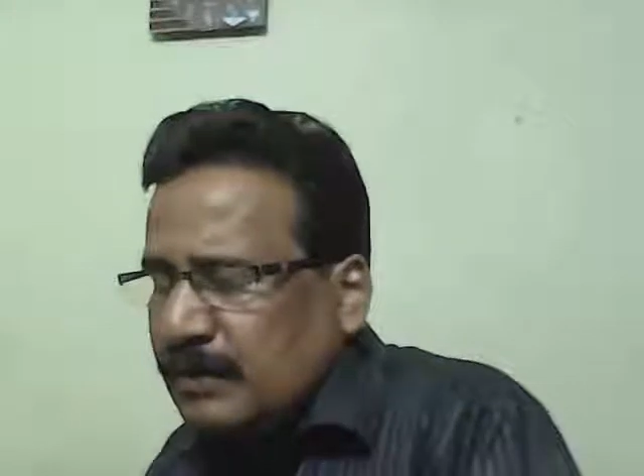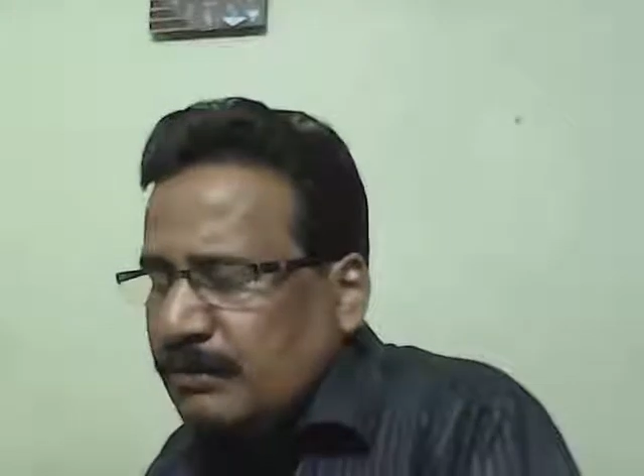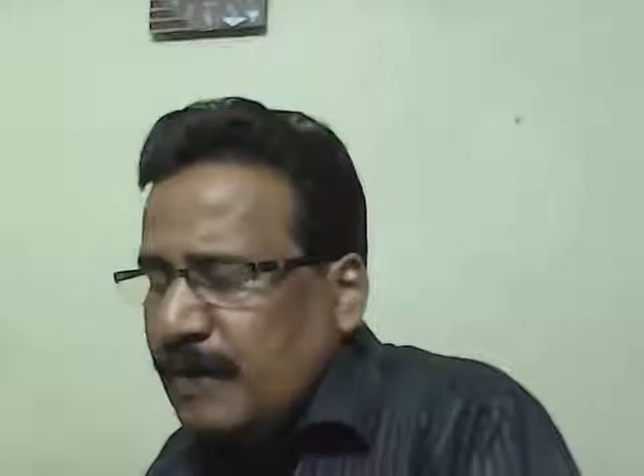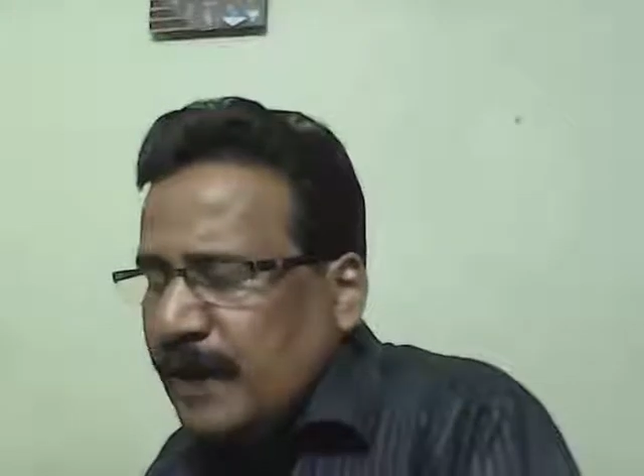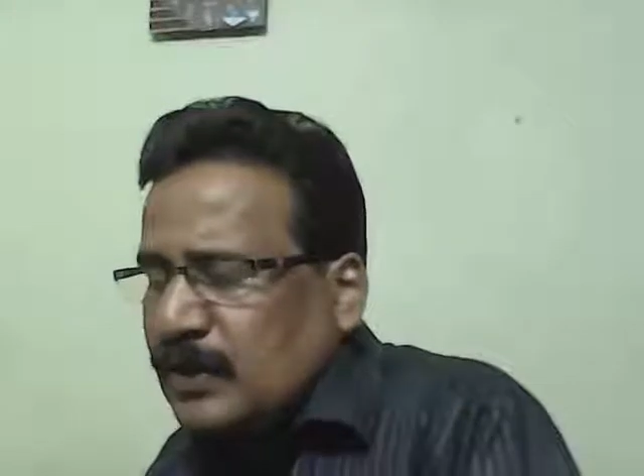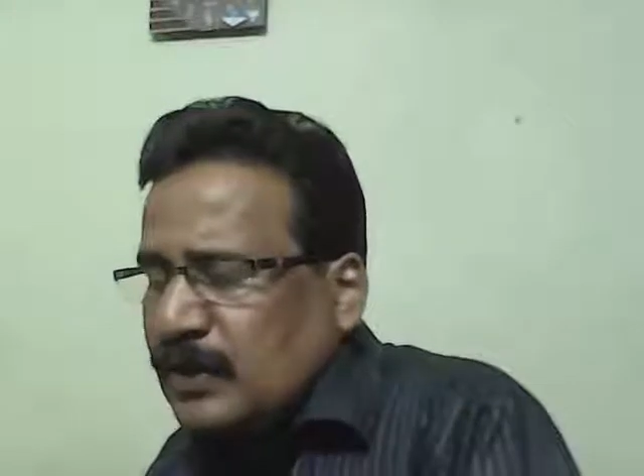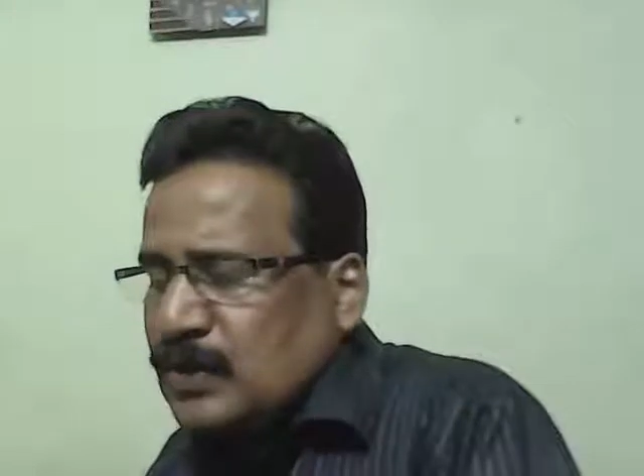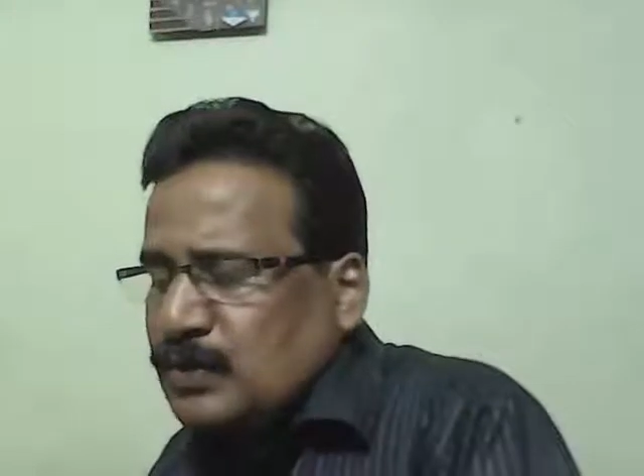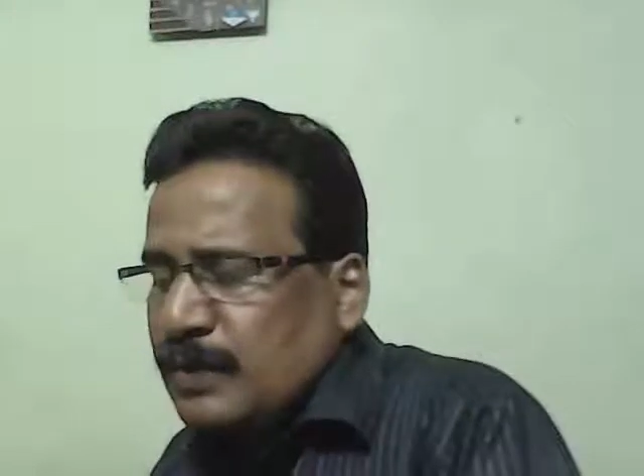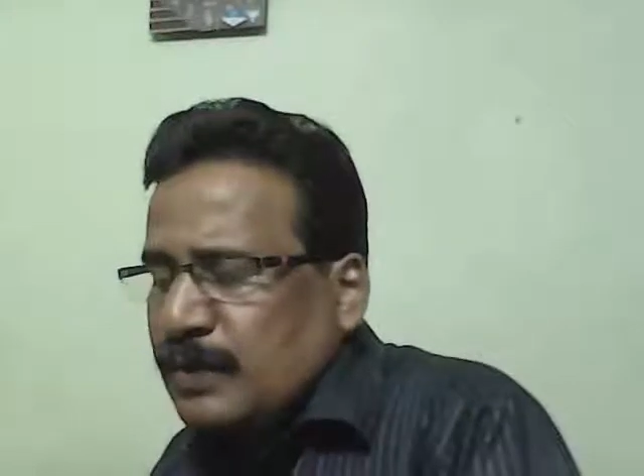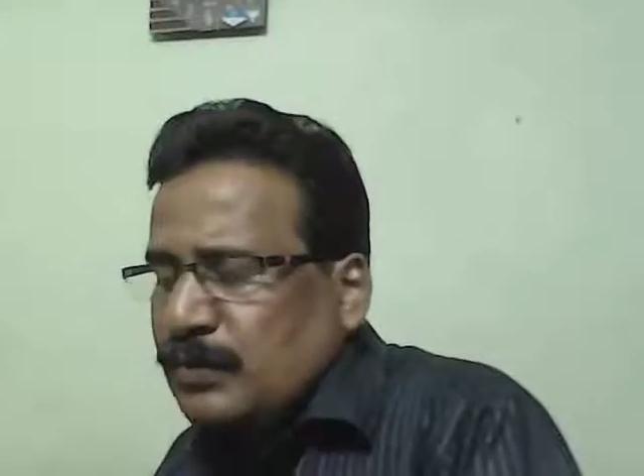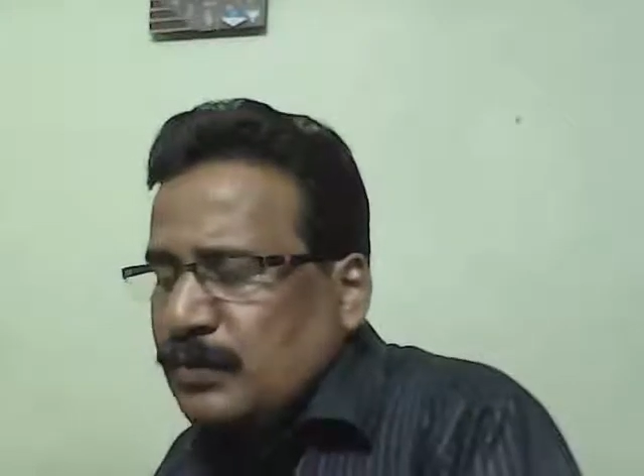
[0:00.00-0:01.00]
minus
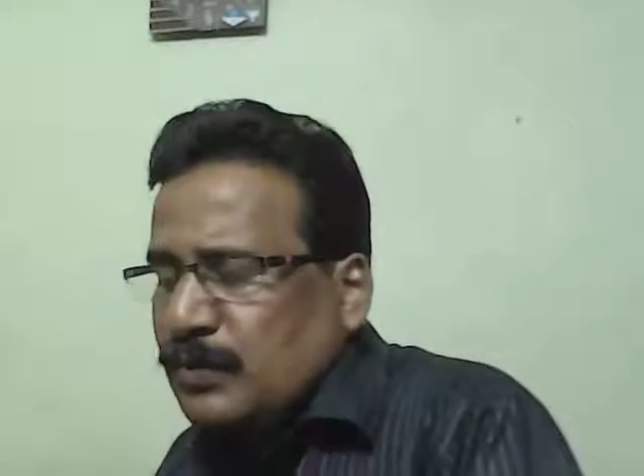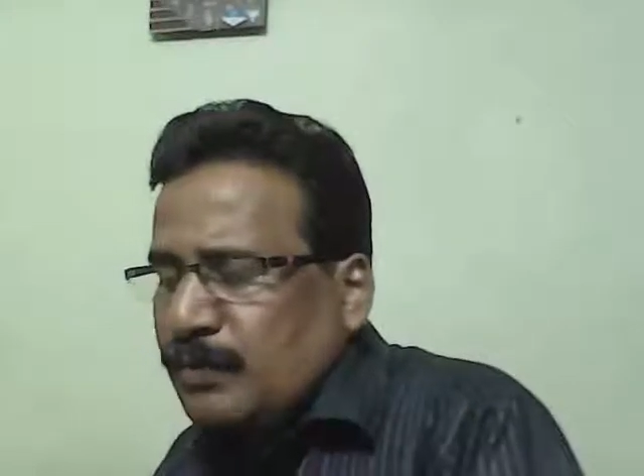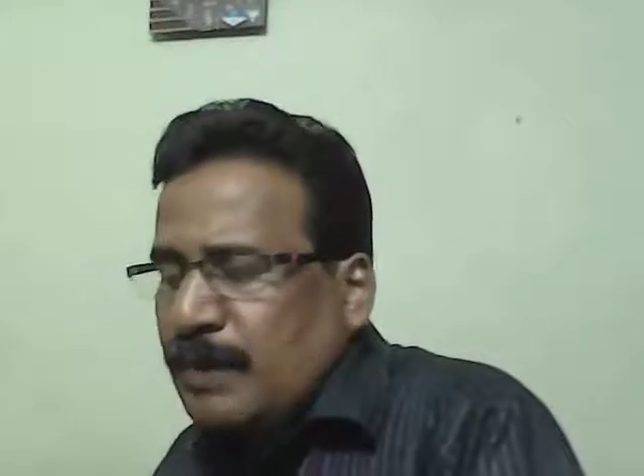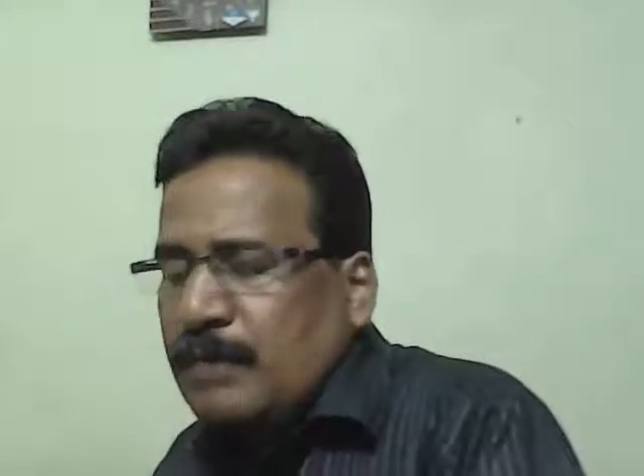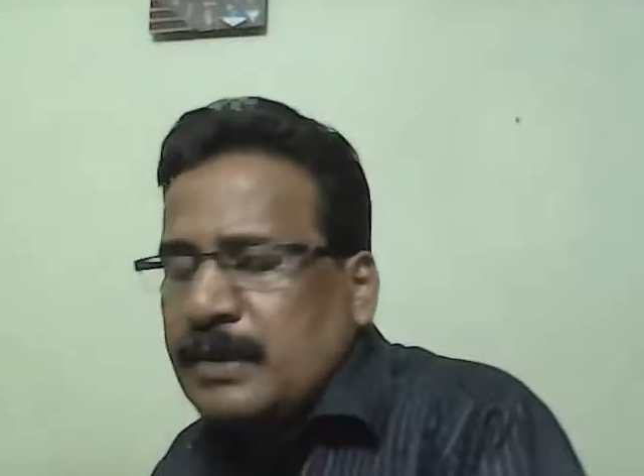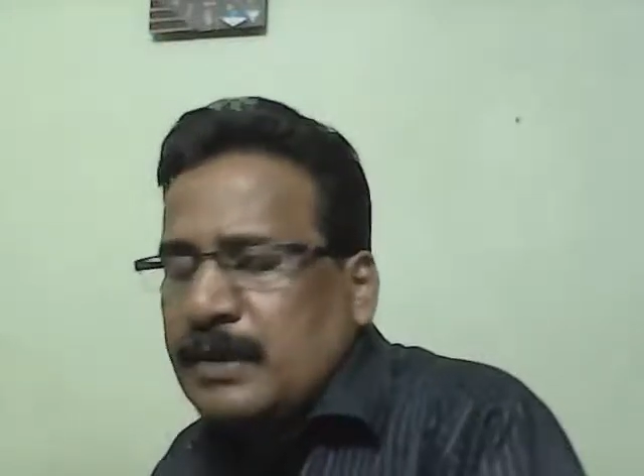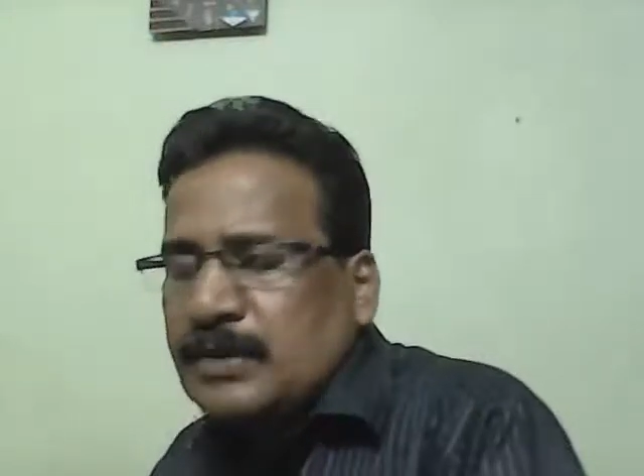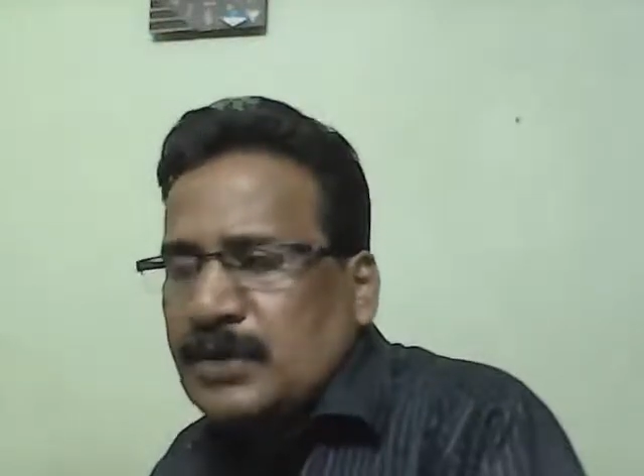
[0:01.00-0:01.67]
1 to the power